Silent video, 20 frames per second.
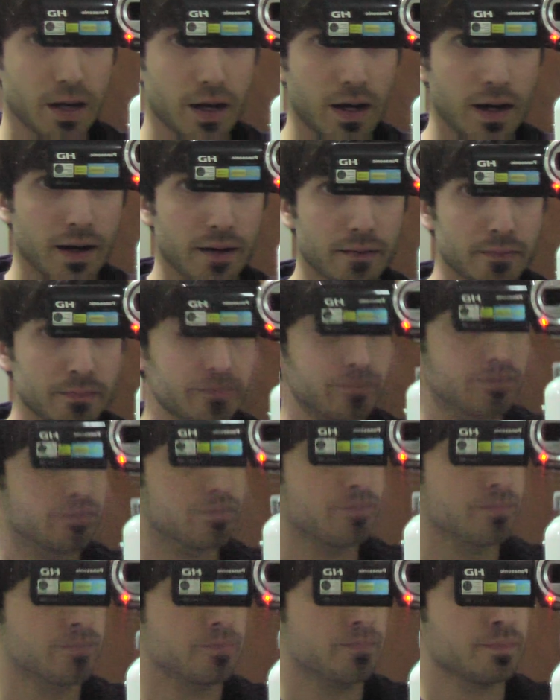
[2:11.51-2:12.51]
So
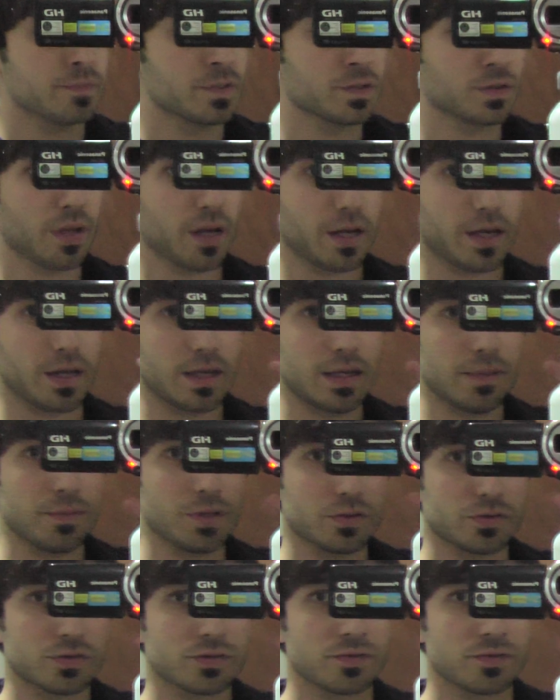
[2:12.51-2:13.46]
that I can keep those